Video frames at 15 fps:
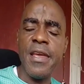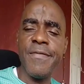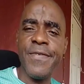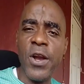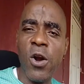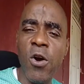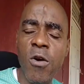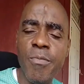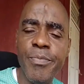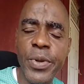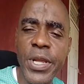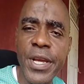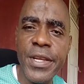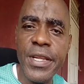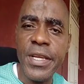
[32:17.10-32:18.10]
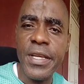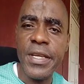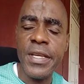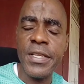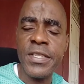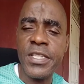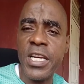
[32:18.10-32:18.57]
If you complain,
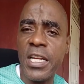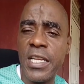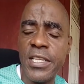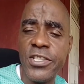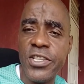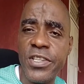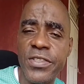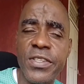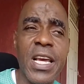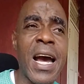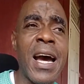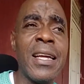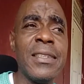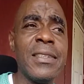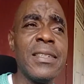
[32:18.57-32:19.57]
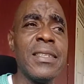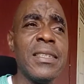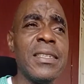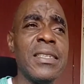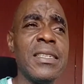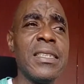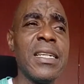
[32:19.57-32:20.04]
it's challenges. And
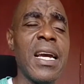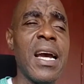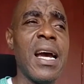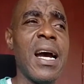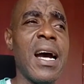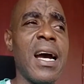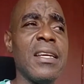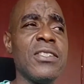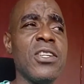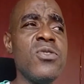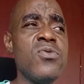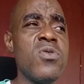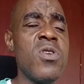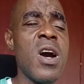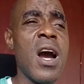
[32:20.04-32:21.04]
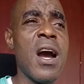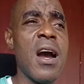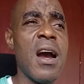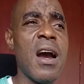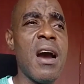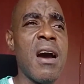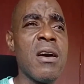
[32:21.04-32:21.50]
you know,
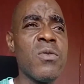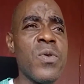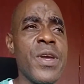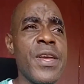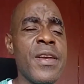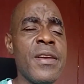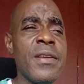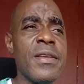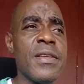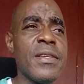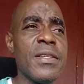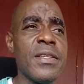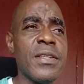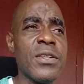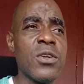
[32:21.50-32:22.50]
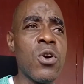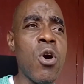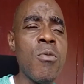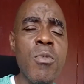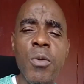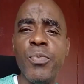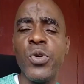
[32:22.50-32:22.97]
I'm going to
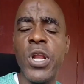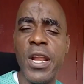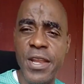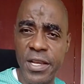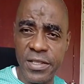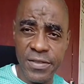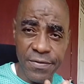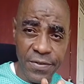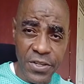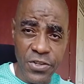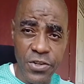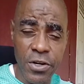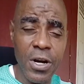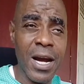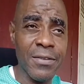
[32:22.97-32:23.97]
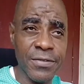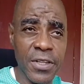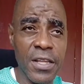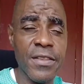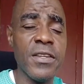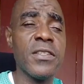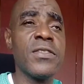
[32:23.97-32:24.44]
come up with a next video
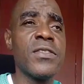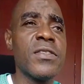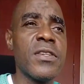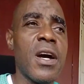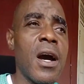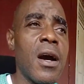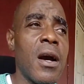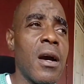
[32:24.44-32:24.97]
after this.